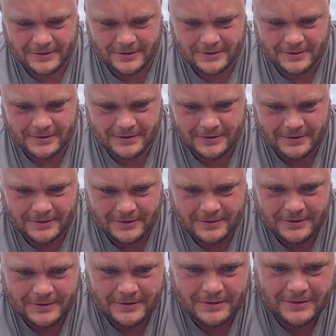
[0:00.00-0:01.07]

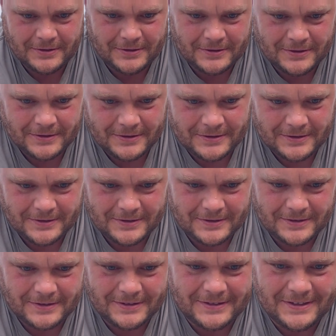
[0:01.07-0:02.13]

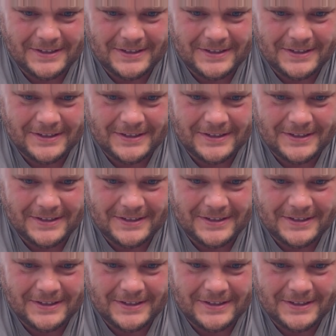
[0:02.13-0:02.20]
(no one is talking)